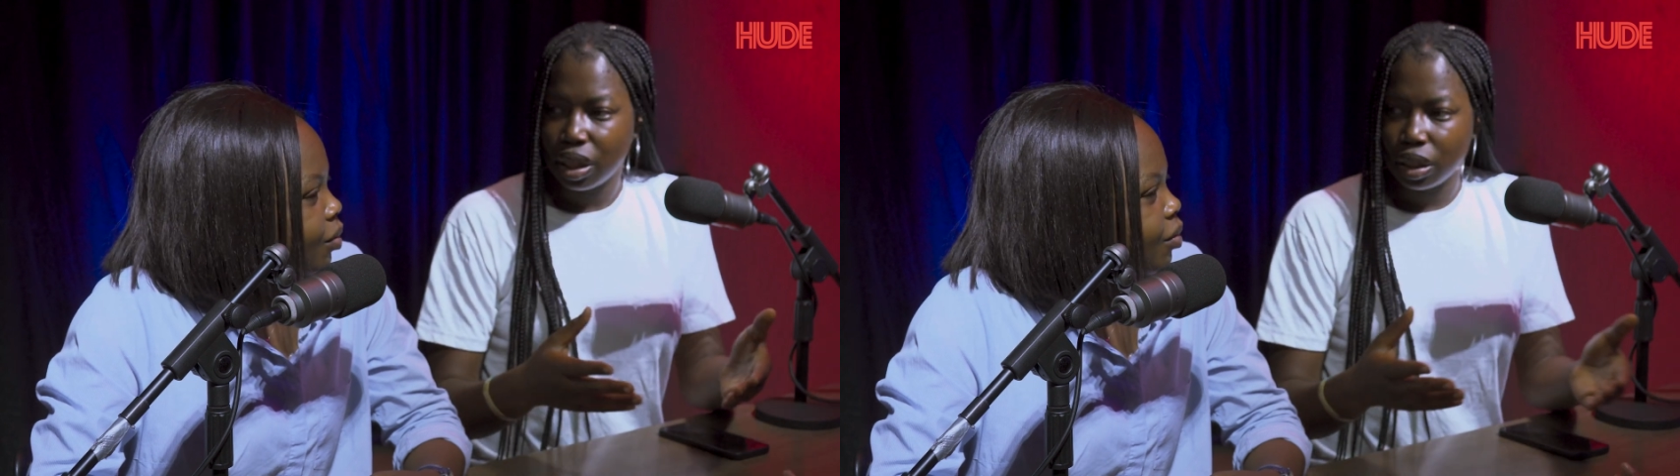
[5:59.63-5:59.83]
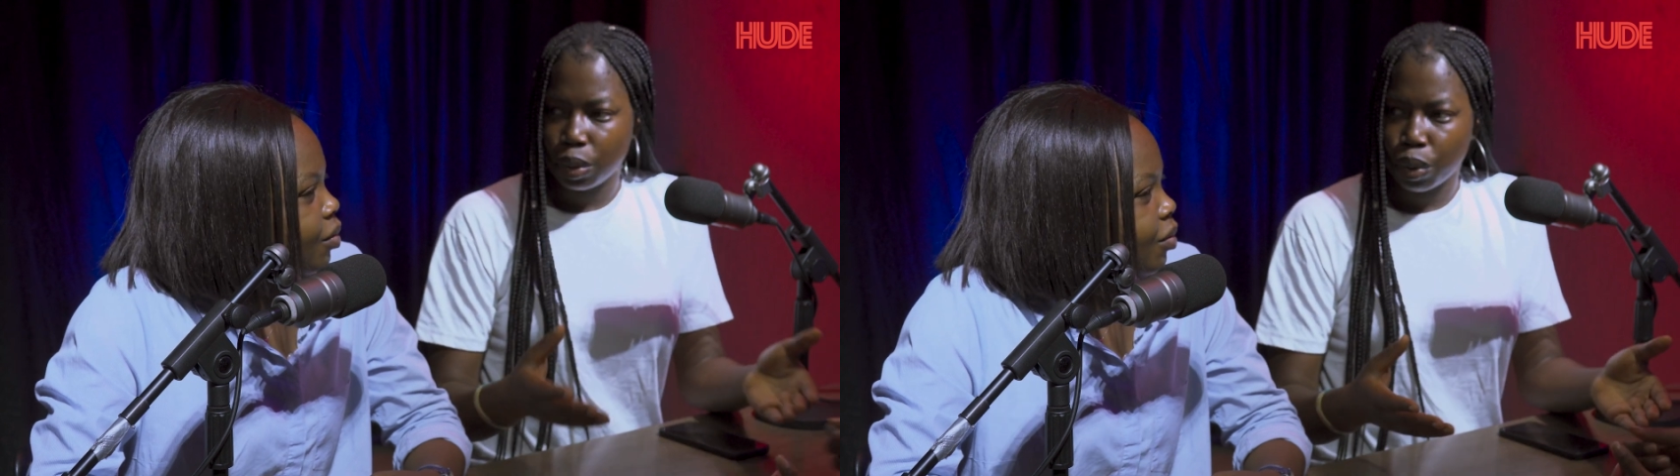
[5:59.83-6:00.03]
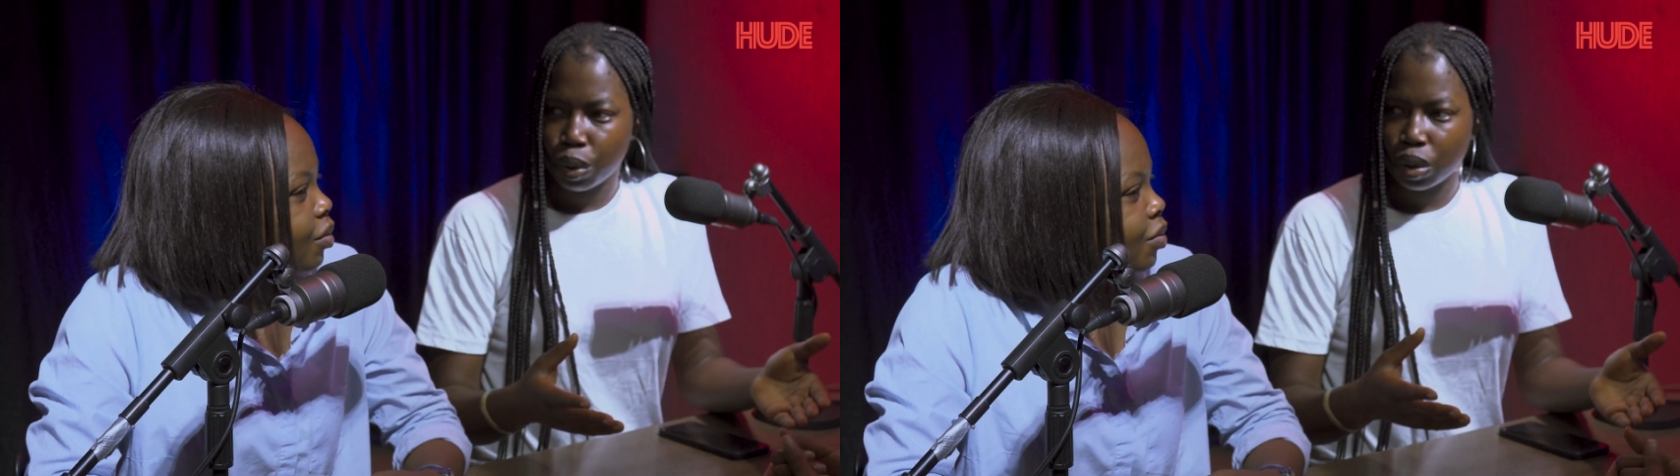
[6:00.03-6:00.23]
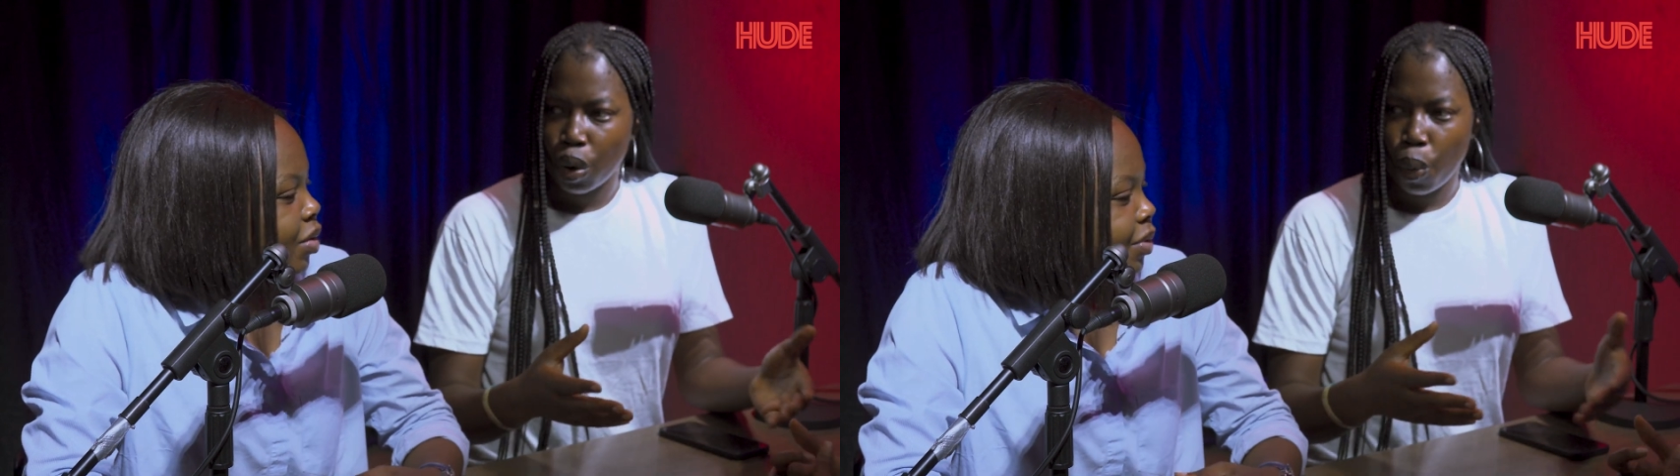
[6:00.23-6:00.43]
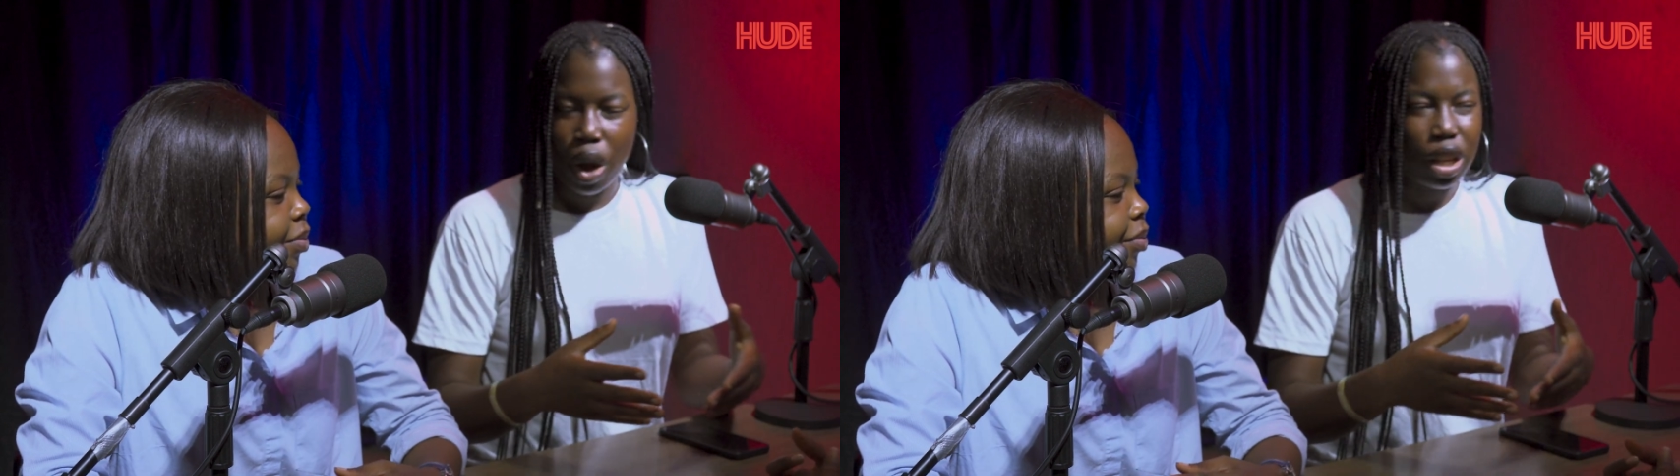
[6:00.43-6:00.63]
the world
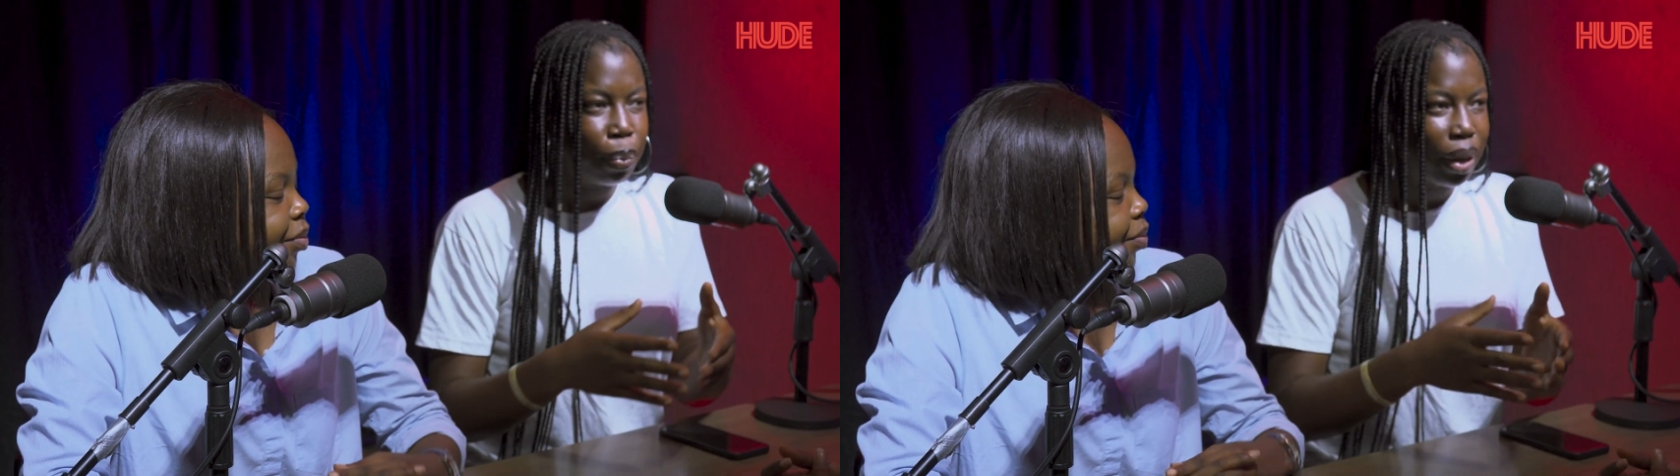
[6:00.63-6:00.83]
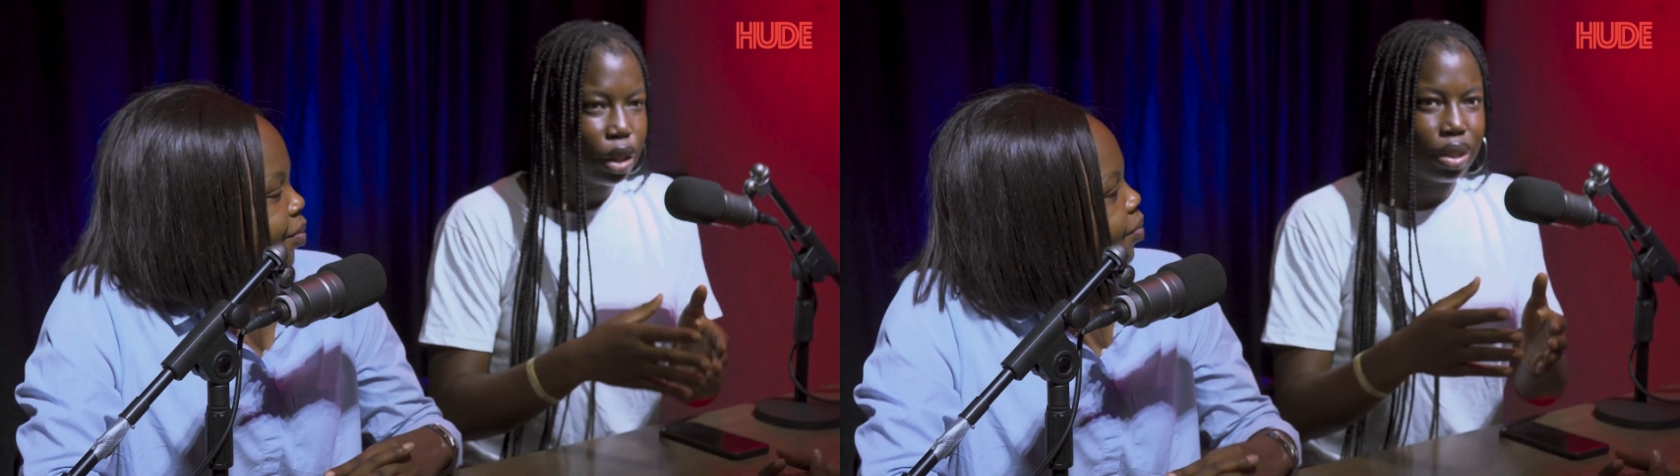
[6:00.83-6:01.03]
when you begin